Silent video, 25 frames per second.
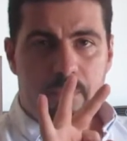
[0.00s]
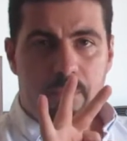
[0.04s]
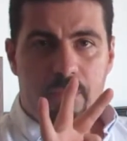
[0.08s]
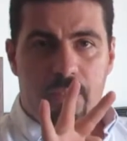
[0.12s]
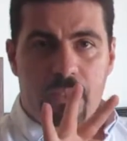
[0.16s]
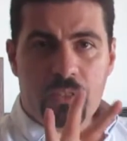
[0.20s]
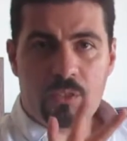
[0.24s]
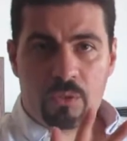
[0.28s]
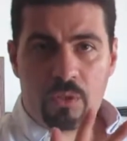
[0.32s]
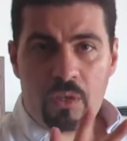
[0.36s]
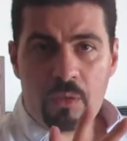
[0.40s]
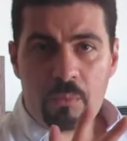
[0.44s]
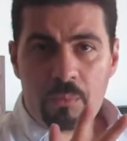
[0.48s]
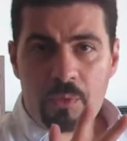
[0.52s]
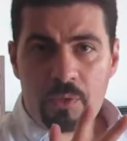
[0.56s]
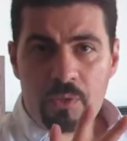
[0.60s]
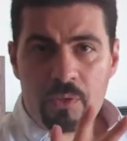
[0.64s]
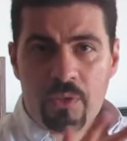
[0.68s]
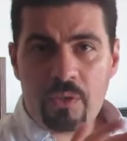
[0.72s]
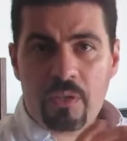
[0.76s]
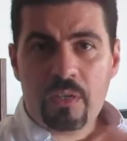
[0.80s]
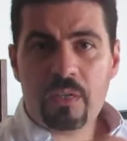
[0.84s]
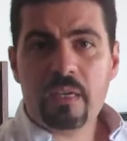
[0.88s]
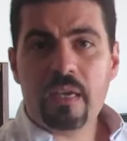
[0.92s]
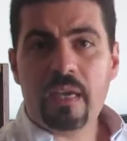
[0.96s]

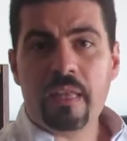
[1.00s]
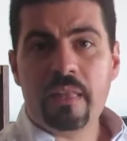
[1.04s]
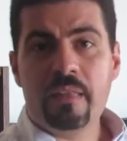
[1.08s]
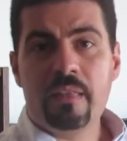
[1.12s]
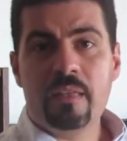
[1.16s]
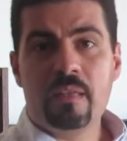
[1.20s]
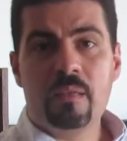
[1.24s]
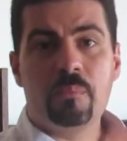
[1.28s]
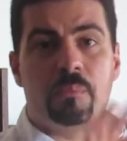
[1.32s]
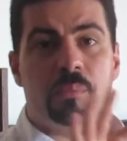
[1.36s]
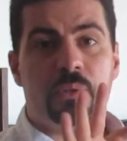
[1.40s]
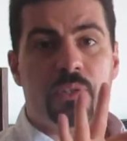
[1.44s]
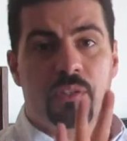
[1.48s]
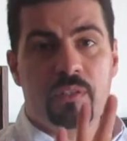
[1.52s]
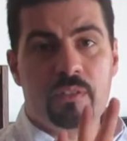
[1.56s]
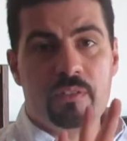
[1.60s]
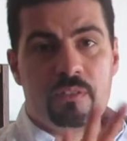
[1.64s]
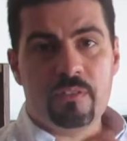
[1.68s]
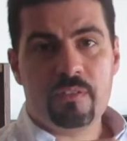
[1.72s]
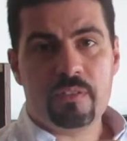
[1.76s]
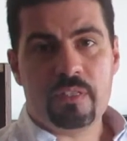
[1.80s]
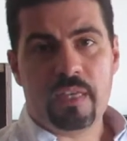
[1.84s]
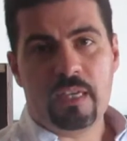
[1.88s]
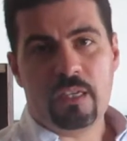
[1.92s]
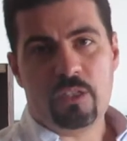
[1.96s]
grammar, and then
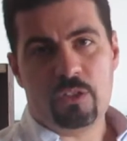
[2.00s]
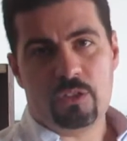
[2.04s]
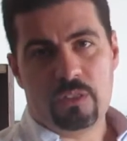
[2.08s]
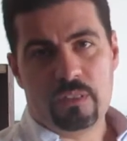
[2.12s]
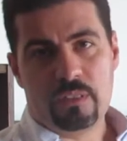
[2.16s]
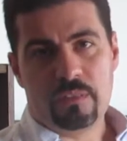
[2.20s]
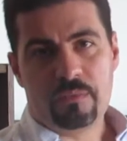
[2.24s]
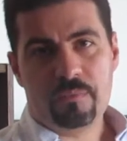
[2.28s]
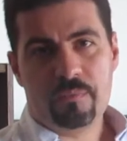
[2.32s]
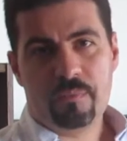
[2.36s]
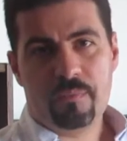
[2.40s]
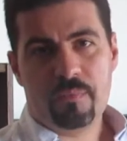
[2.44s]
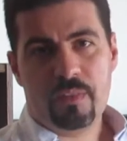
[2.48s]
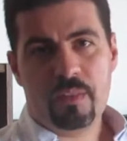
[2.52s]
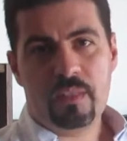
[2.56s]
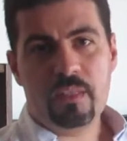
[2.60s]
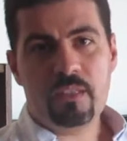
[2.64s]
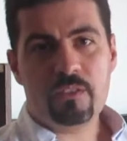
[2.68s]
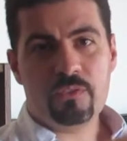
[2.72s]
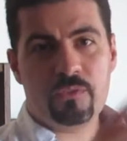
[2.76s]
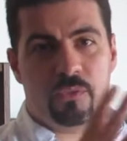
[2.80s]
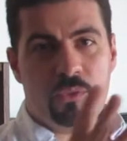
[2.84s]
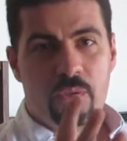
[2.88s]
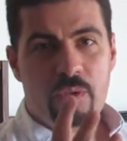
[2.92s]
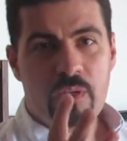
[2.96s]
pronunciation.
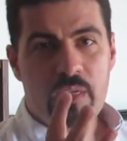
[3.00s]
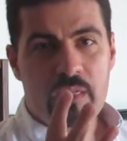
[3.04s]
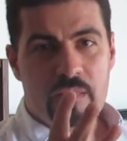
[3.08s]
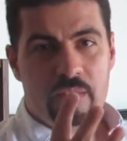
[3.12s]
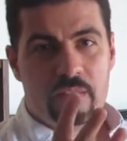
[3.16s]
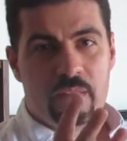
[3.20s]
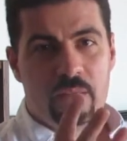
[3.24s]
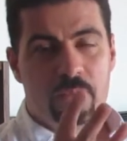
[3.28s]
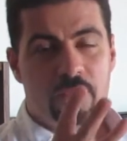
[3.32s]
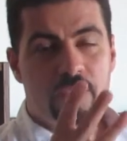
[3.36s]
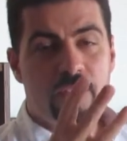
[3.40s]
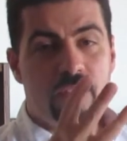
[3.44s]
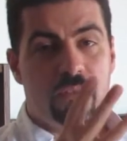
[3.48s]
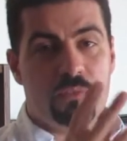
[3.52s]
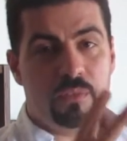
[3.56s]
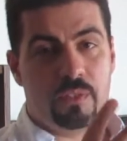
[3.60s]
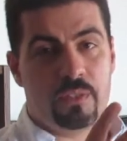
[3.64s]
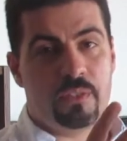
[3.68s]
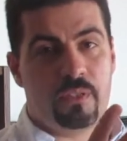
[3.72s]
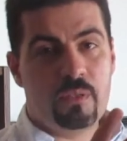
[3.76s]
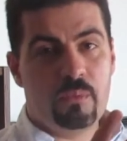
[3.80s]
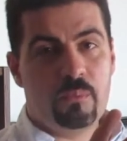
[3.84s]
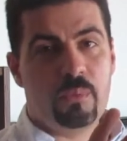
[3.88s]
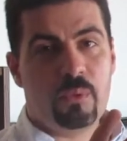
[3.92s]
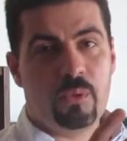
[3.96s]
These four items are
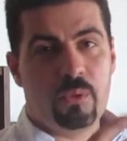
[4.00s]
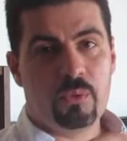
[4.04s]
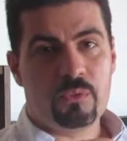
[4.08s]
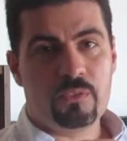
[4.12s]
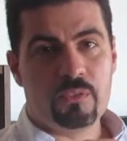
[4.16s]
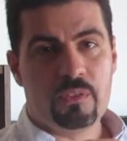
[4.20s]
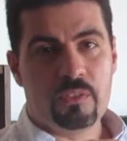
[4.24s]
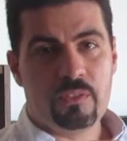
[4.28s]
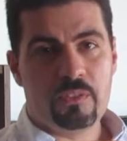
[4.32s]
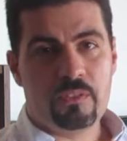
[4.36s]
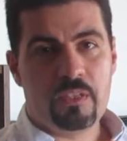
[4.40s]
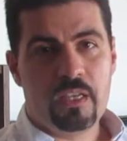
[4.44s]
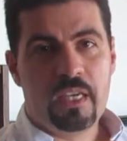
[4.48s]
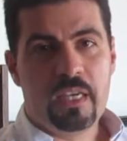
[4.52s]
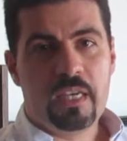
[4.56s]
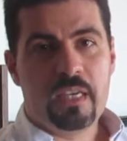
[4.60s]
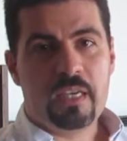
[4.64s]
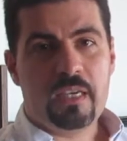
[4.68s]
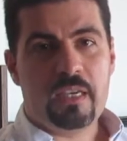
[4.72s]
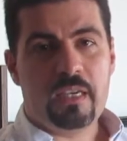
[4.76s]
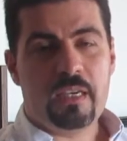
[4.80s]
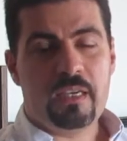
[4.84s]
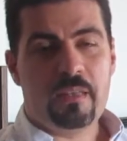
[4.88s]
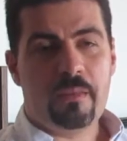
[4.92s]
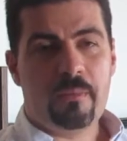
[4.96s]
very important
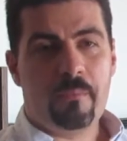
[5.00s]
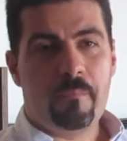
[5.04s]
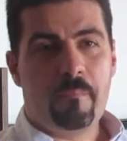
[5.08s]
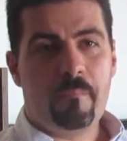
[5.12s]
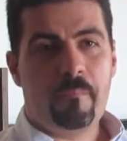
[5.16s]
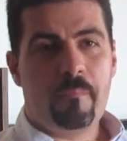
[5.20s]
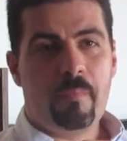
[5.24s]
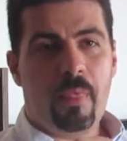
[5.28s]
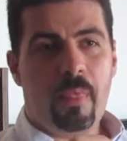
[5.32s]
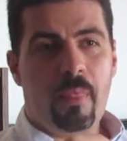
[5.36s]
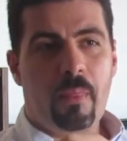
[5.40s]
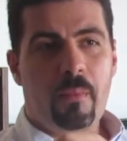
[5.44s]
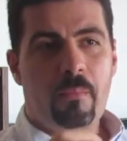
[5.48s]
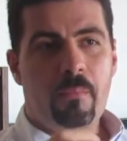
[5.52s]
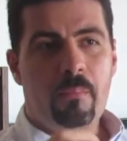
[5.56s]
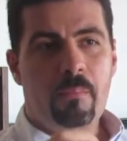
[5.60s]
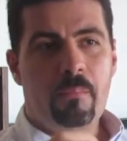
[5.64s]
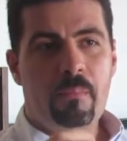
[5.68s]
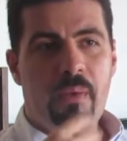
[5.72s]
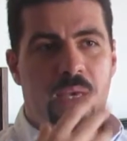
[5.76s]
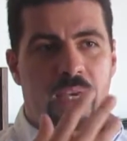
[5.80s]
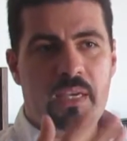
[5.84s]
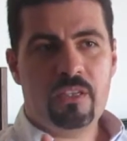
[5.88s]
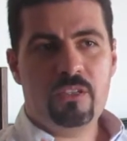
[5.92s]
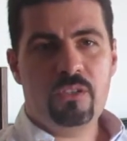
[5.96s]
and
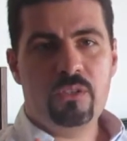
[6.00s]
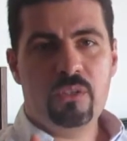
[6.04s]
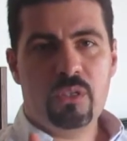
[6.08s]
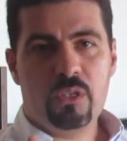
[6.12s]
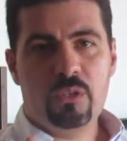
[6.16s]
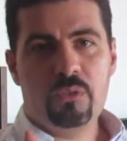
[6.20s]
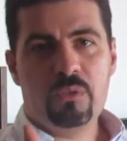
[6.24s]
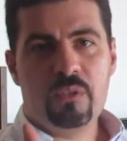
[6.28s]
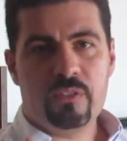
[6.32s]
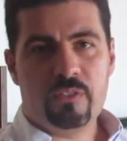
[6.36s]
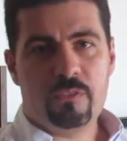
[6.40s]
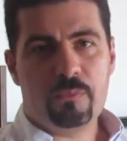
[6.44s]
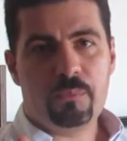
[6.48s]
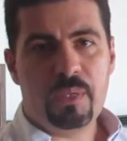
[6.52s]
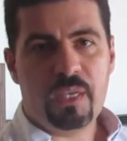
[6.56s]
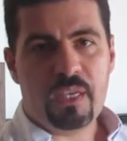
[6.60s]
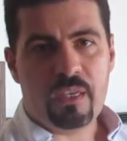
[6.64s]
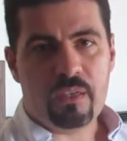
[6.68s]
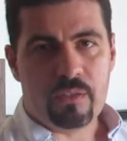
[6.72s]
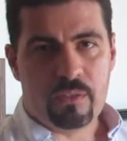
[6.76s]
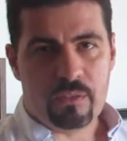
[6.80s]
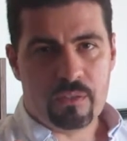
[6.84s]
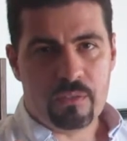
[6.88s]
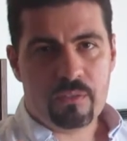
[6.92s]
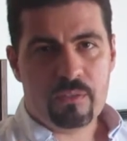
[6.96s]
make you a good
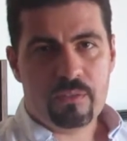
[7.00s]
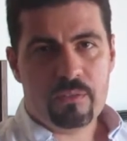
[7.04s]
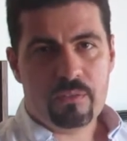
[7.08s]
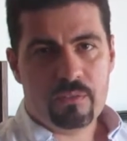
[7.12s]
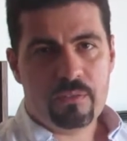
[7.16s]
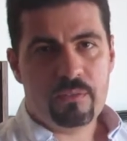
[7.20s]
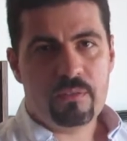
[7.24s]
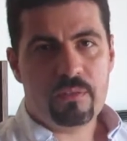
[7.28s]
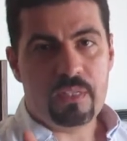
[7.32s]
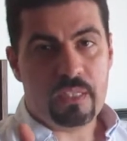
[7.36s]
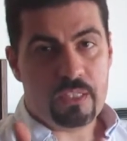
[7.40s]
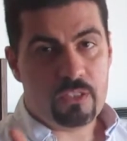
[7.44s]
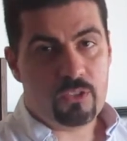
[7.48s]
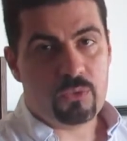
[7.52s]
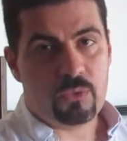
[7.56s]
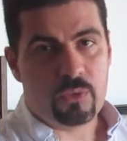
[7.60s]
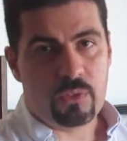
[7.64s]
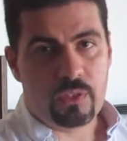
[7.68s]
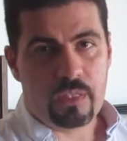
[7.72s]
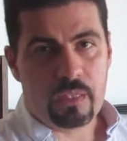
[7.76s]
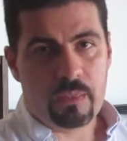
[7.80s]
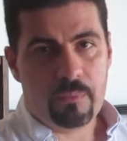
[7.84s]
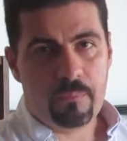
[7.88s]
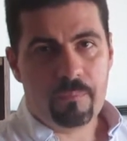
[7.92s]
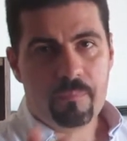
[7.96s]
speaker,
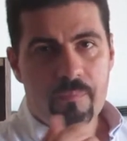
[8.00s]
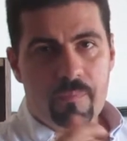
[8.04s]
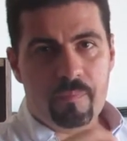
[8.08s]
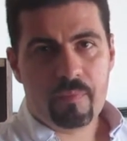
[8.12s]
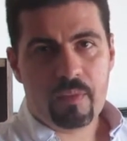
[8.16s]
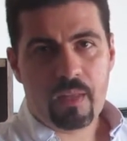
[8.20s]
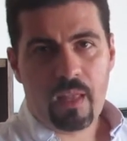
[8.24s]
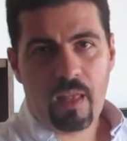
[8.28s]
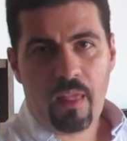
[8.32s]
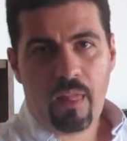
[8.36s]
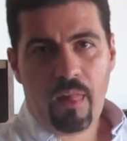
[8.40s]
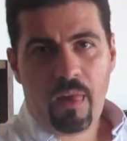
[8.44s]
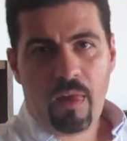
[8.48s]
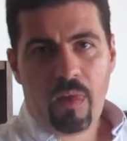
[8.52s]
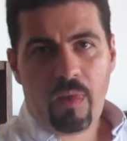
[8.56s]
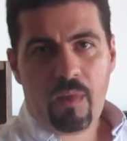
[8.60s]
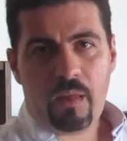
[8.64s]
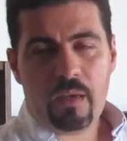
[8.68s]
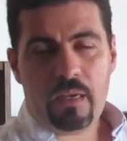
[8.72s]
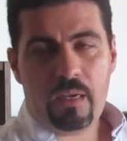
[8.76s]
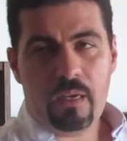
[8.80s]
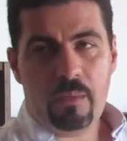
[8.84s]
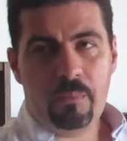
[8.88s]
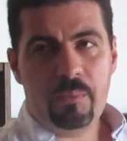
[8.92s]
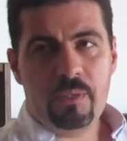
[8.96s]
literally.
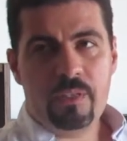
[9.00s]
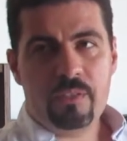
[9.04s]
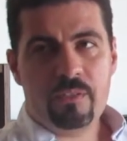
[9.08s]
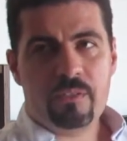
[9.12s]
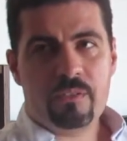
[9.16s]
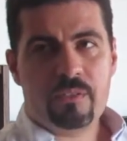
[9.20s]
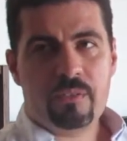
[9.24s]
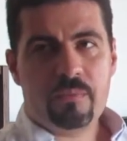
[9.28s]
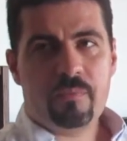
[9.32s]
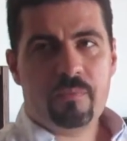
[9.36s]
It means